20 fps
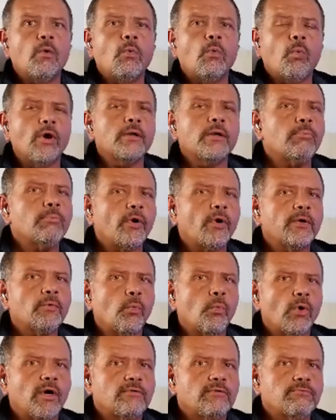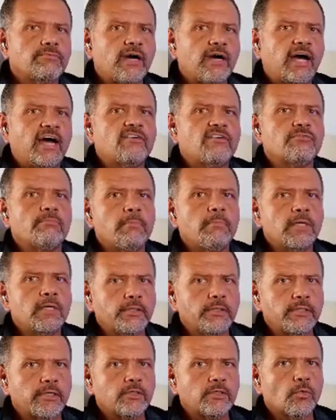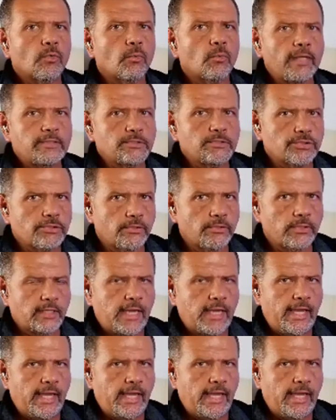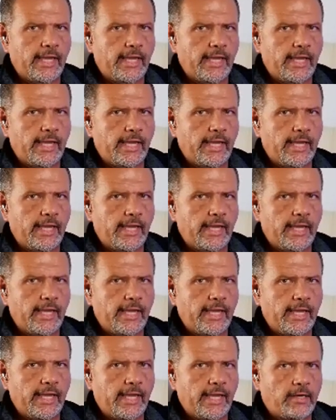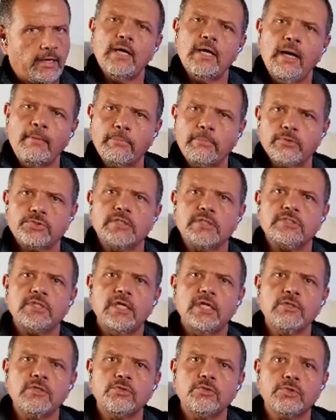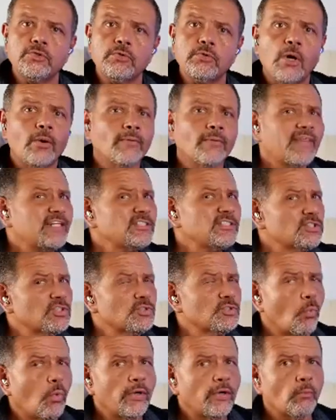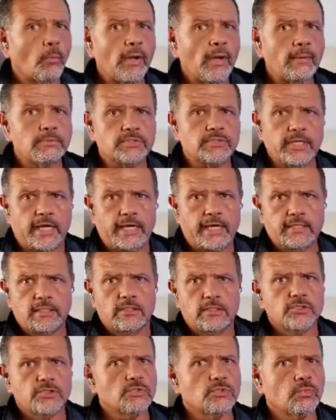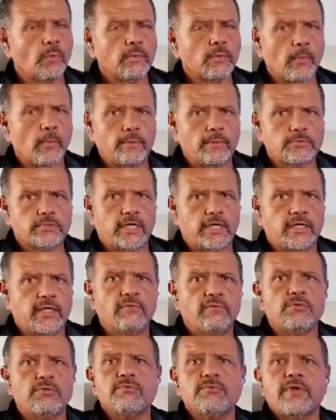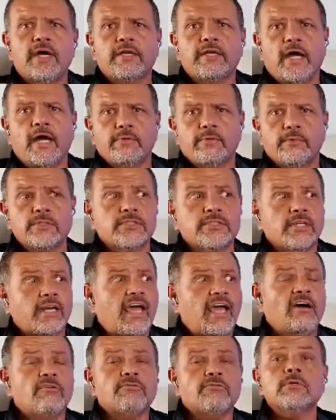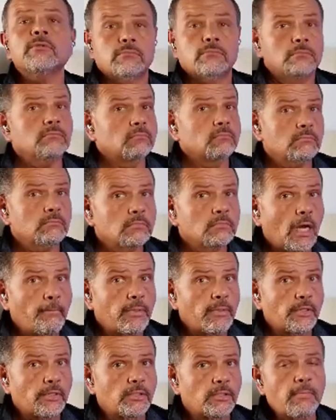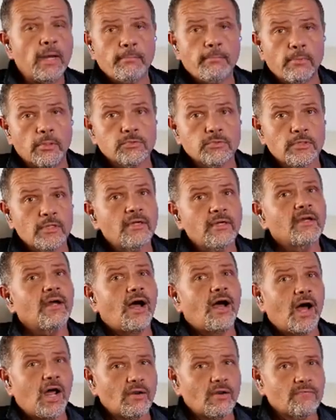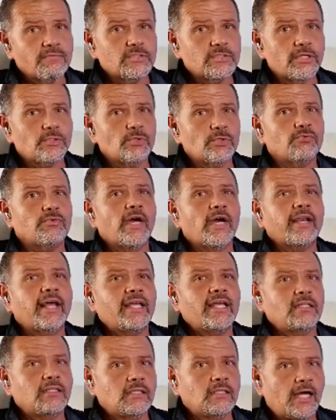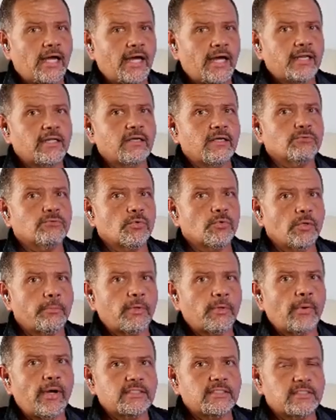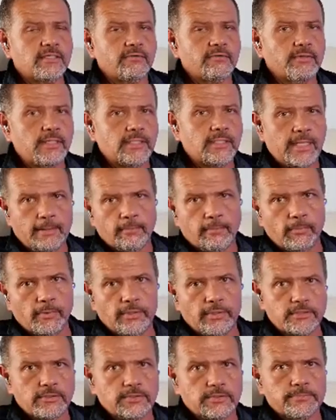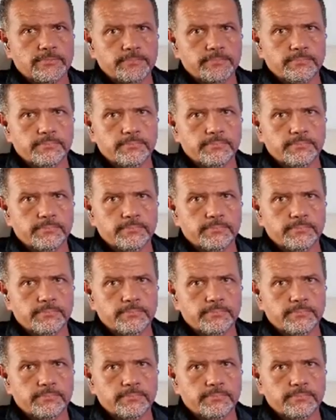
1.15 million registered accounts. Numbers continue to grow, and that's just one website, just one website. And if you've got hundreds that have a million members, all of a sudden you've got a lot of criminal activity taking place.